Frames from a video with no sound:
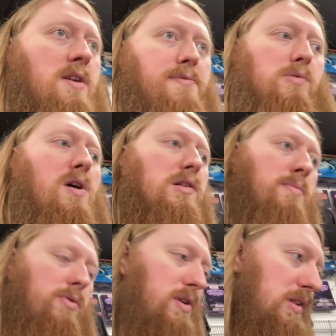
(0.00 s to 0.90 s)
stuff as well,
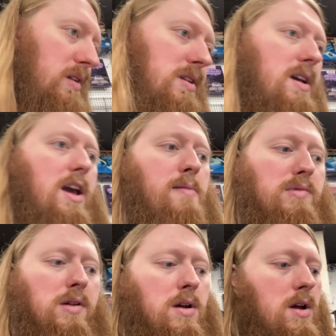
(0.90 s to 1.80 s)
some three sixty games.